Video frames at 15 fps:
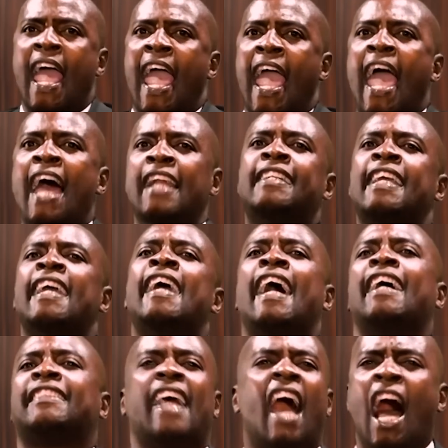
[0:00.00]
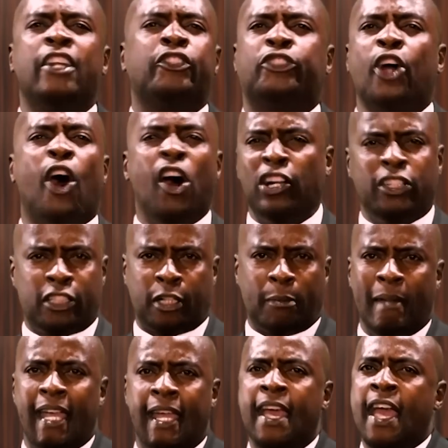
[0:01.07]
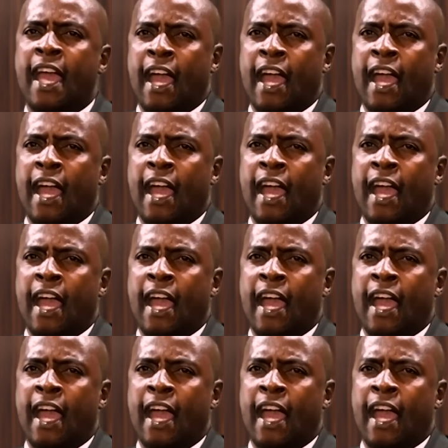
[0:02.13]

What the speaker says: and he has adorned me